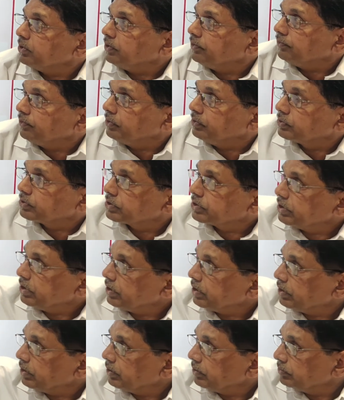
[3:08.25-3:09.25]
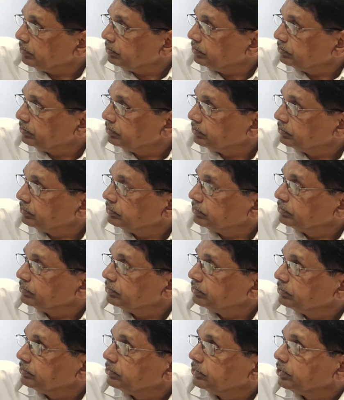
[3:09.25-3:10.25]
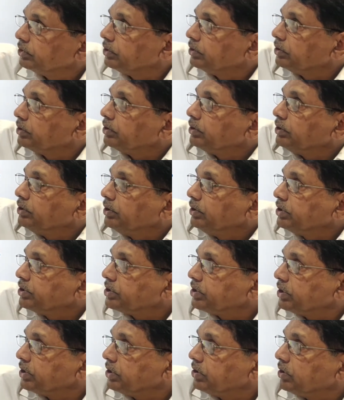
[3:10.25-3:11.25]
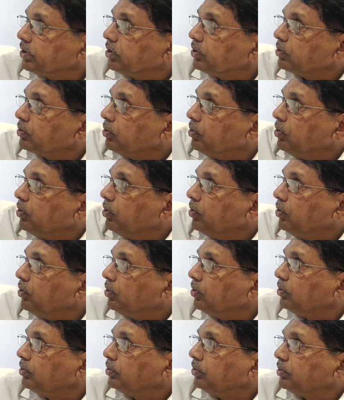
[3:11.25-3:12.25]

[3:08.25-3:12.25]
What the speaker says: if you see, these need not go